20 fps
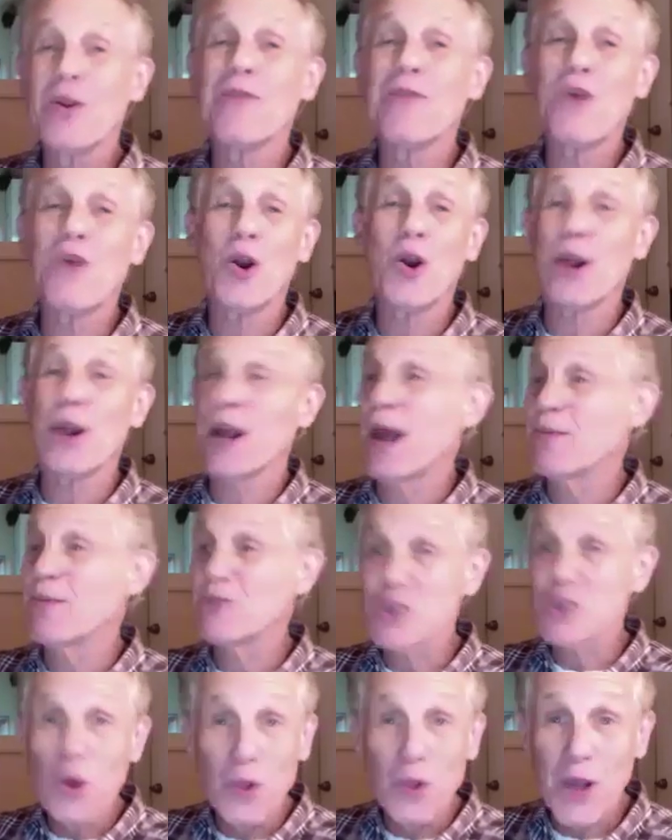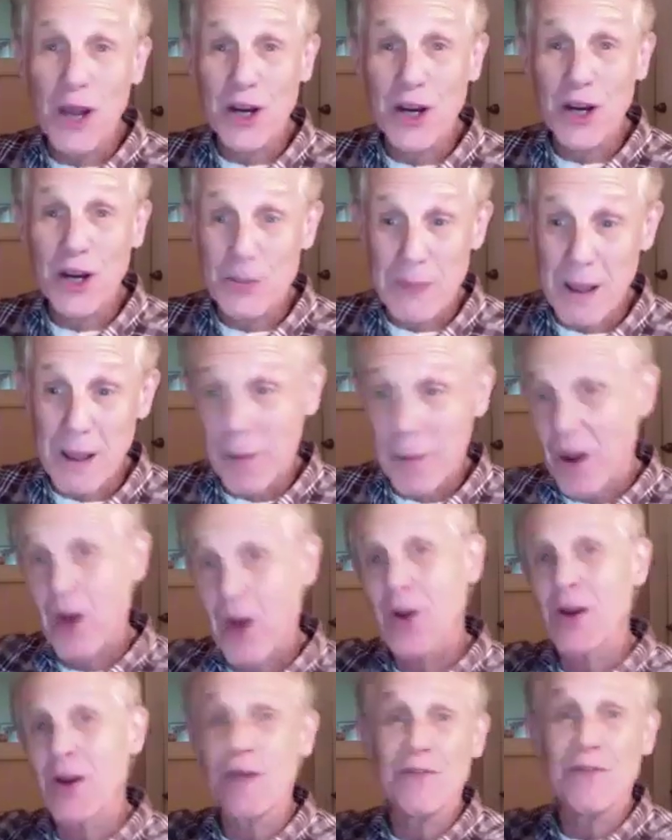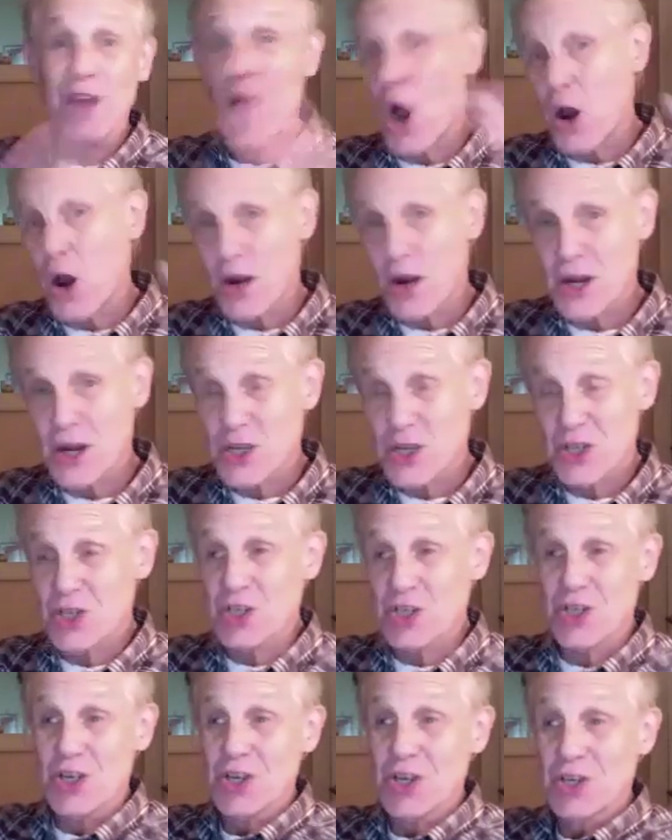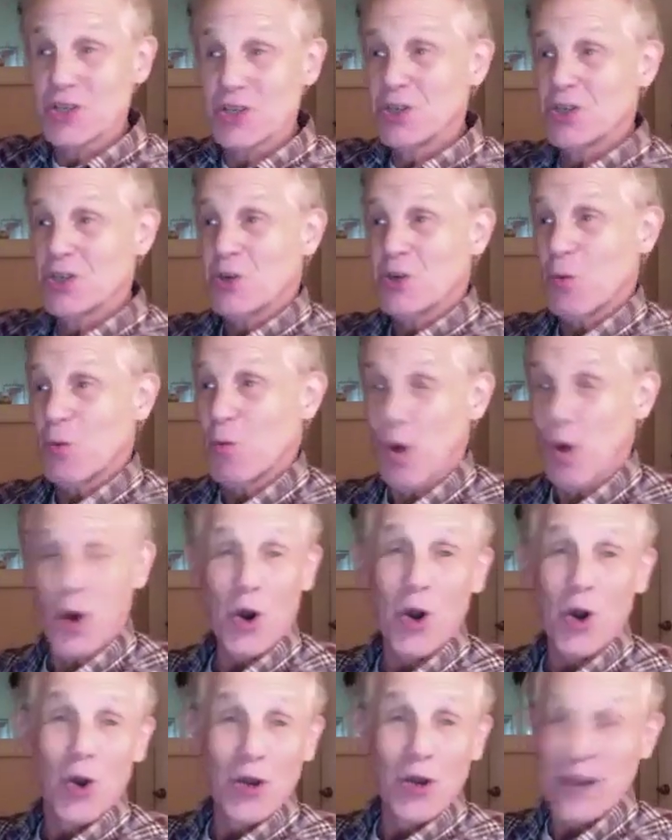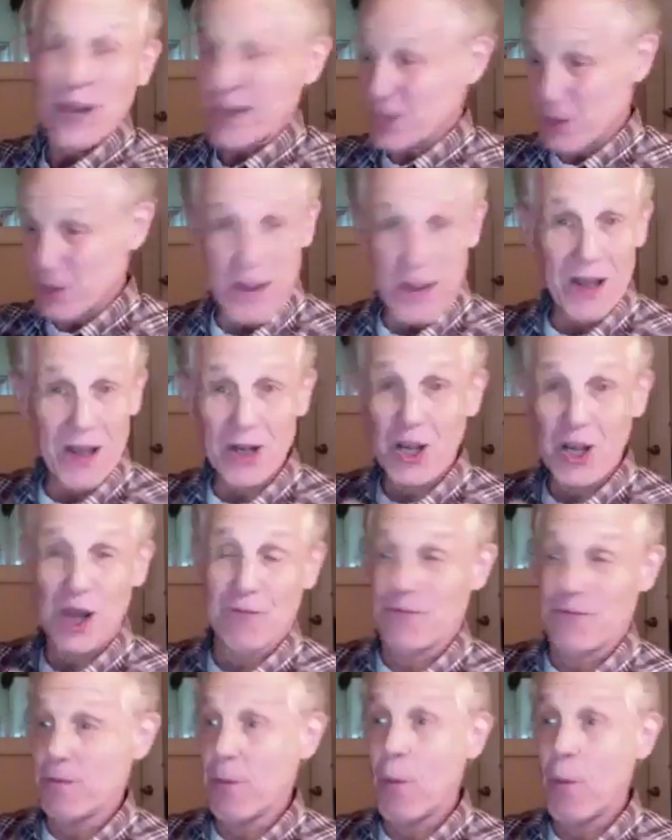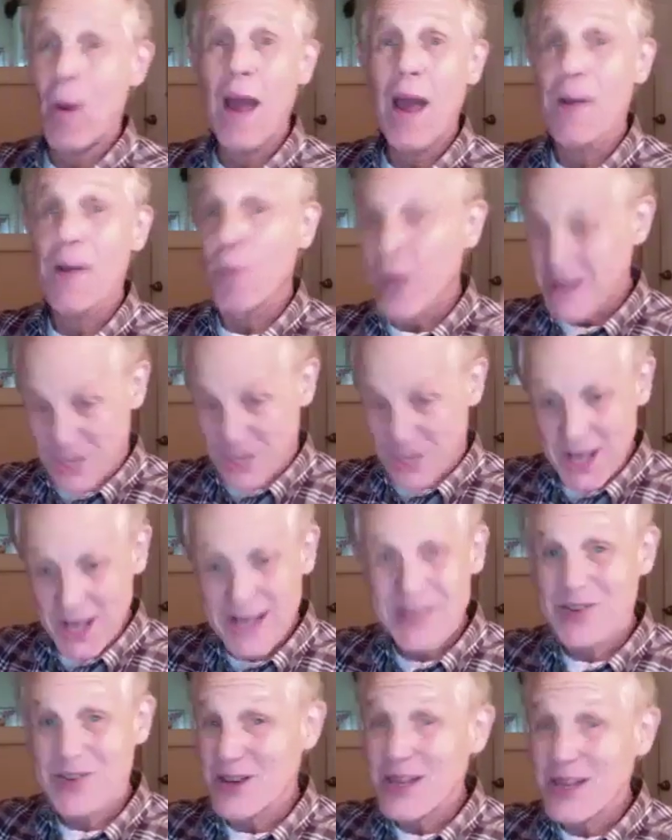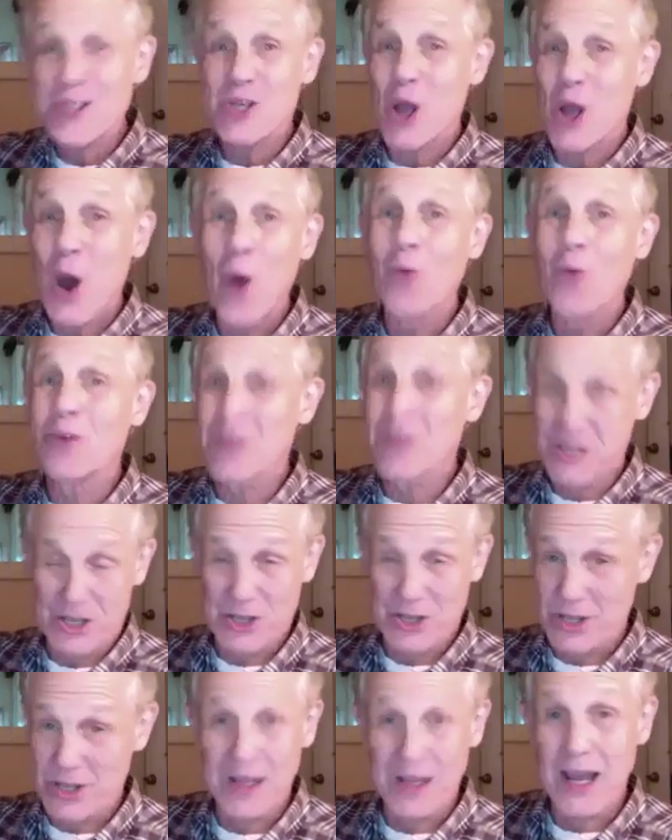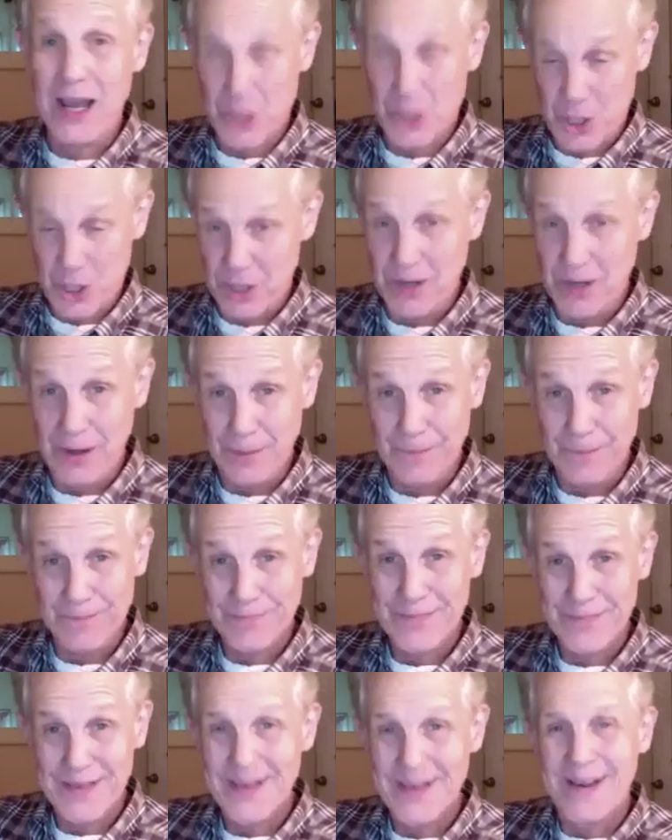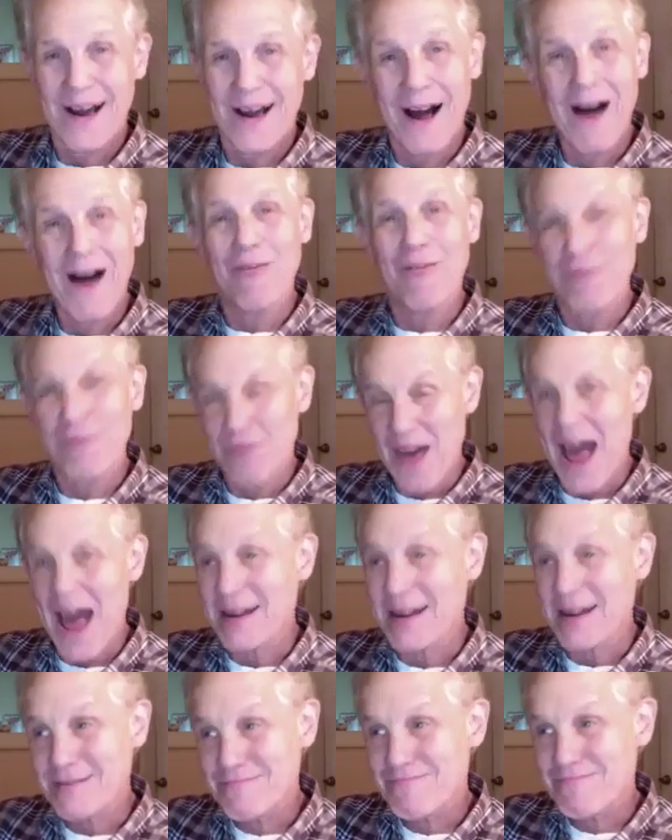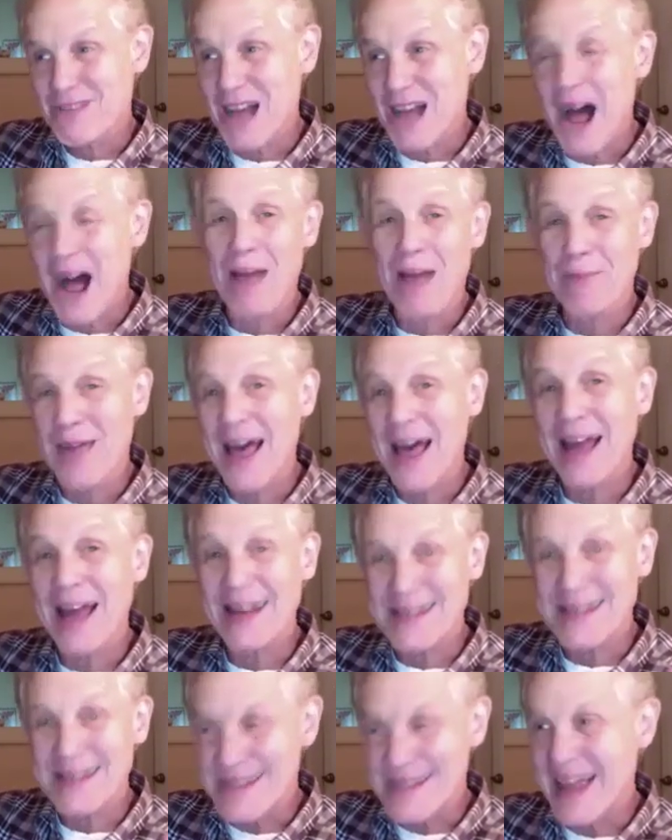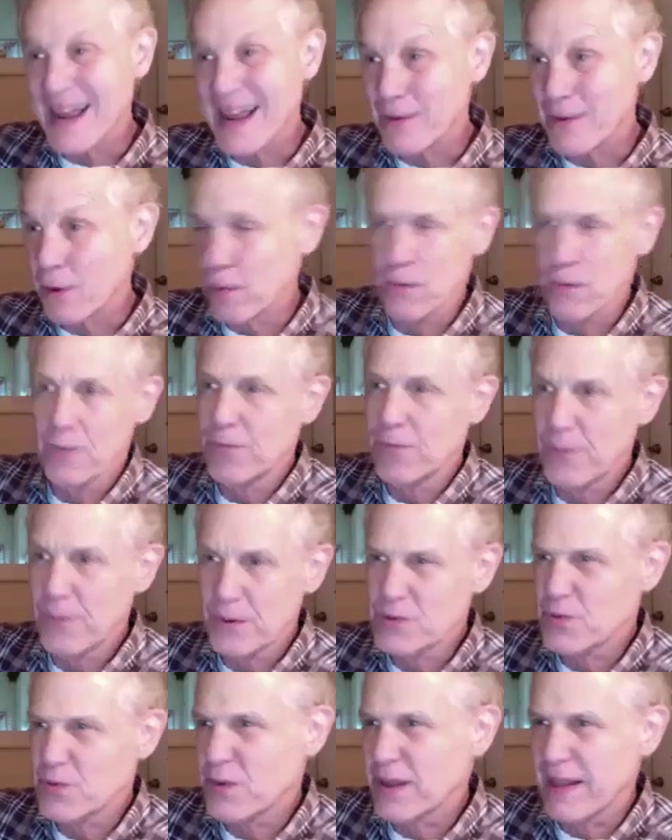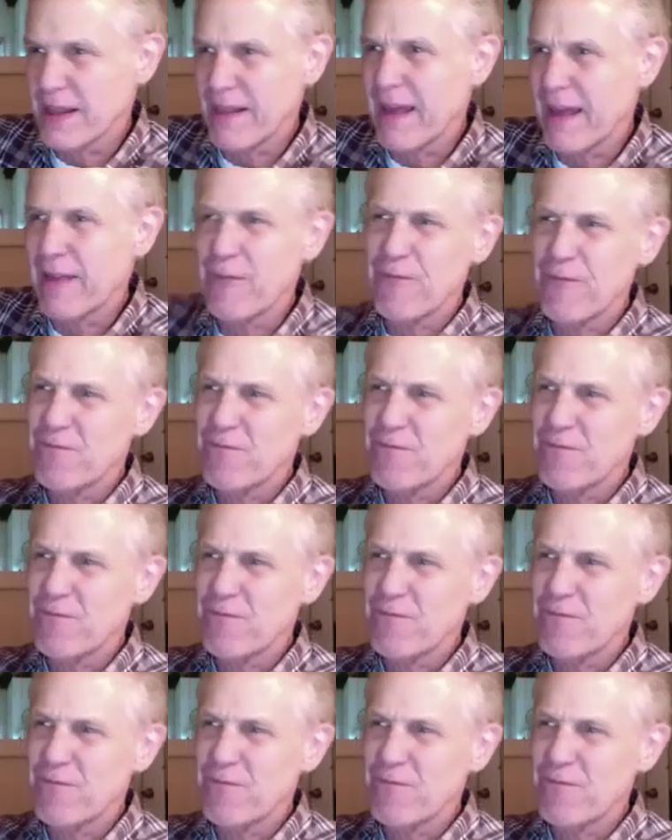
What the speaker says: of art, and I'm so lucky to be a part of the artist's world and to be in Come From Away, which is its own distillation of that time, that day, or it was really like